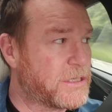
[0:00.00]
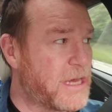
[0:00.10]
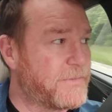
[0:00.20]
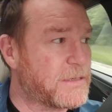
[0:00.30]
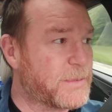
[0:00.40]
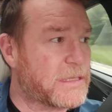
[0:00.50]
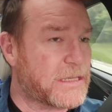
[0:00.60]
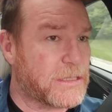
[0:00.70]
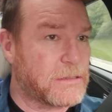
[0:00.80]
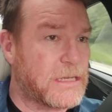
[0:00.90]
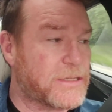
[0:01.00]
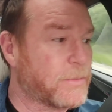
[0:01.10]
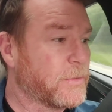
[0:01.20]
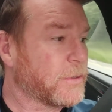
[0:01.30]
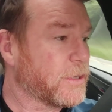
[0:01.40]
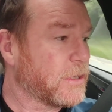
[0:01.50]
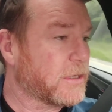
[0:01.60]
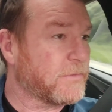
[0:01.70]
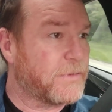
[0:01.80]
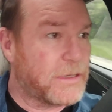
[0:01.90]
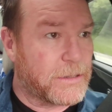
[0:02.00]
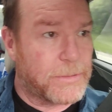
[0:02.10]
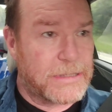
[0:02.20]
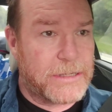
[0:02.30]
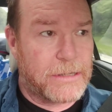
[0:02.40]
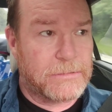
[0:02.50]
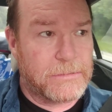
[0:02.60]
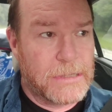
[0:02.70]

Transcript: Chevys, but that's a that's a real good looking vehicle right there.